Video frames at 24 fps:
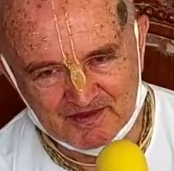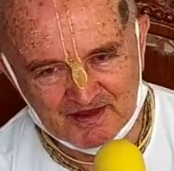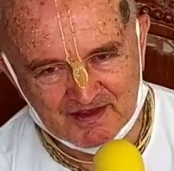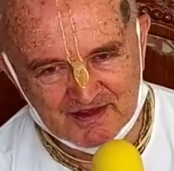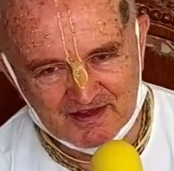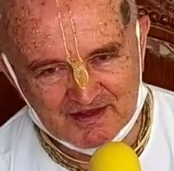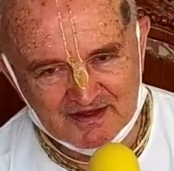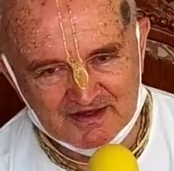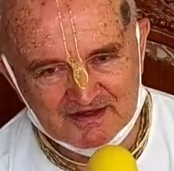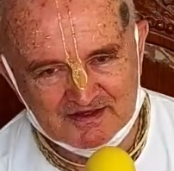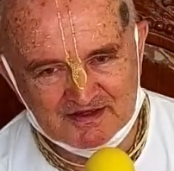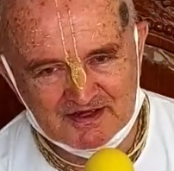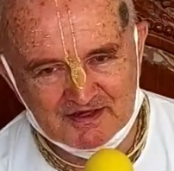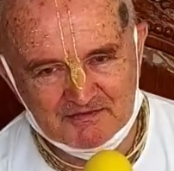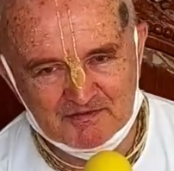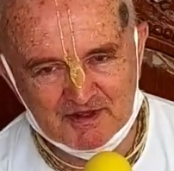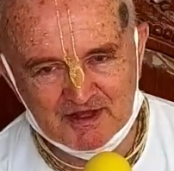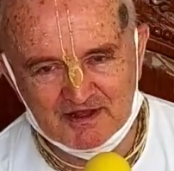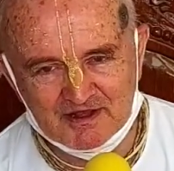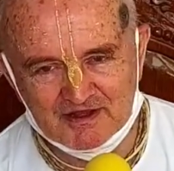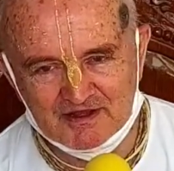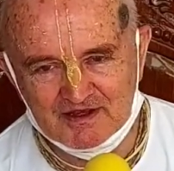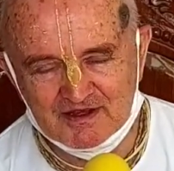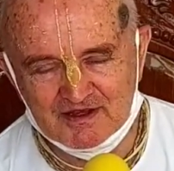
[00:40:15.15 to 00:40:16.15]

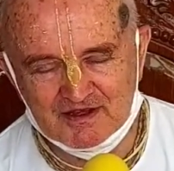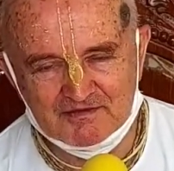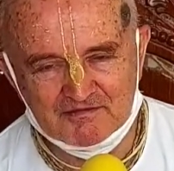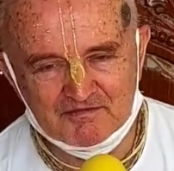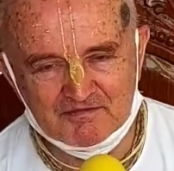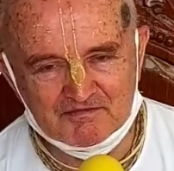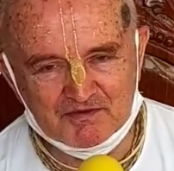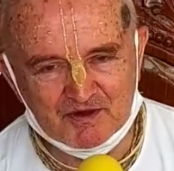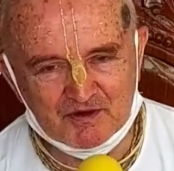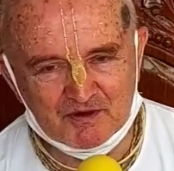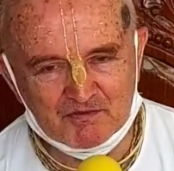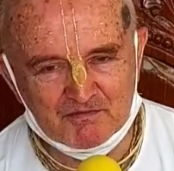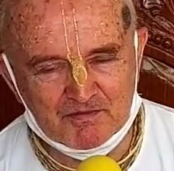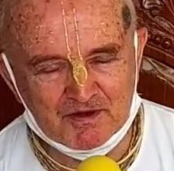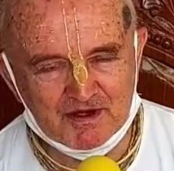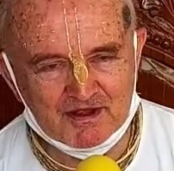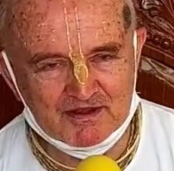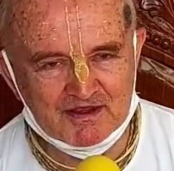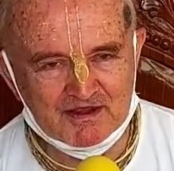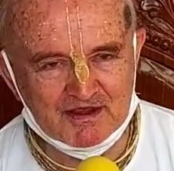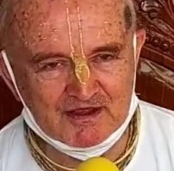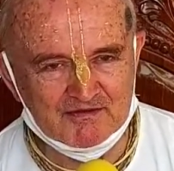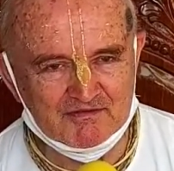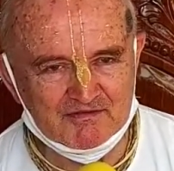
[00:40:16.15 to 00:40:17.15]
Similarly, Prabhupada
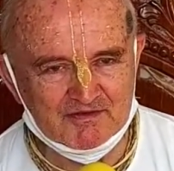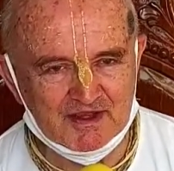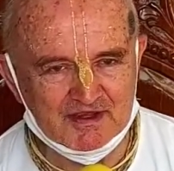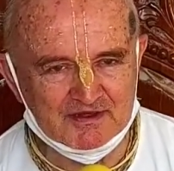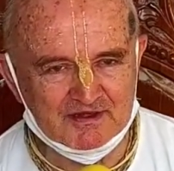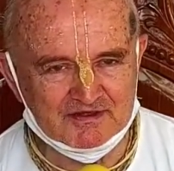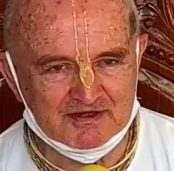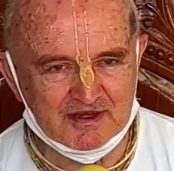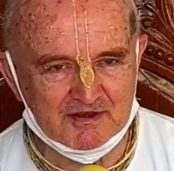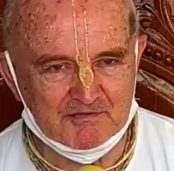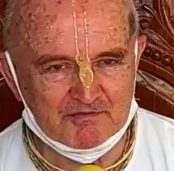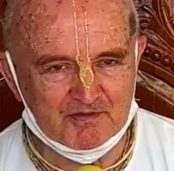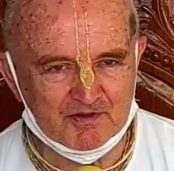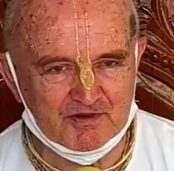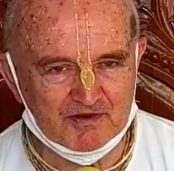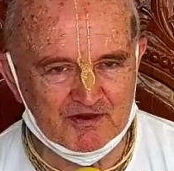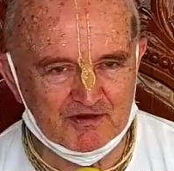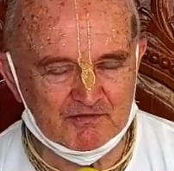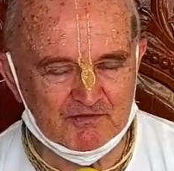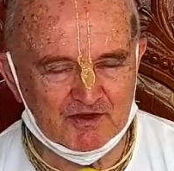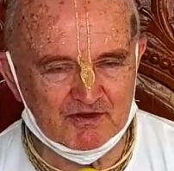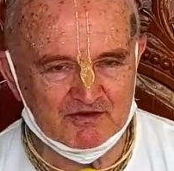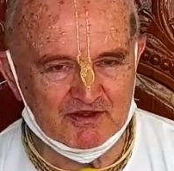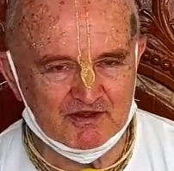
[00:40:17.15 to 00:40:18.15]
gave the example
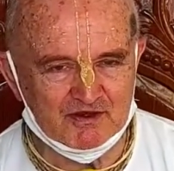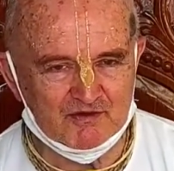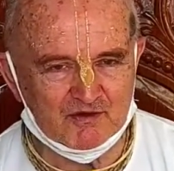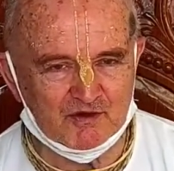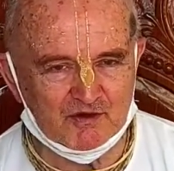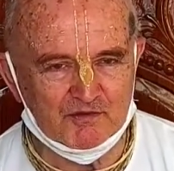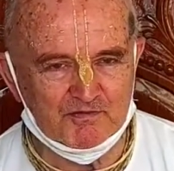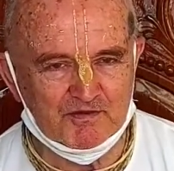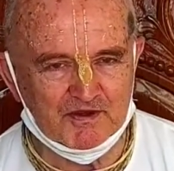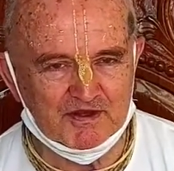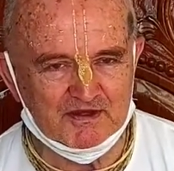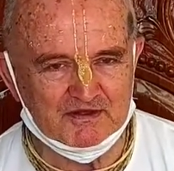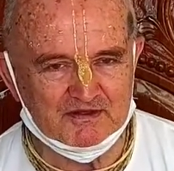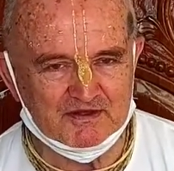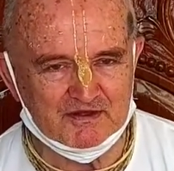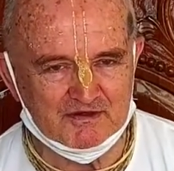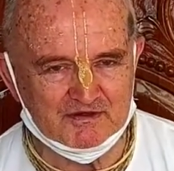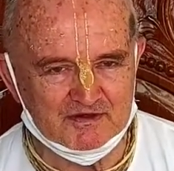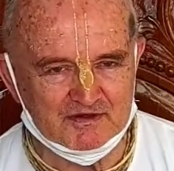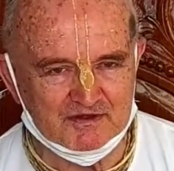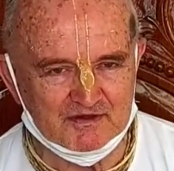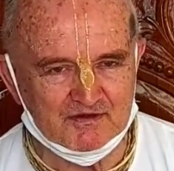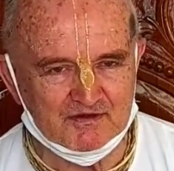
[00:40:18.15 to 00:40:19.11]
among the gopis also,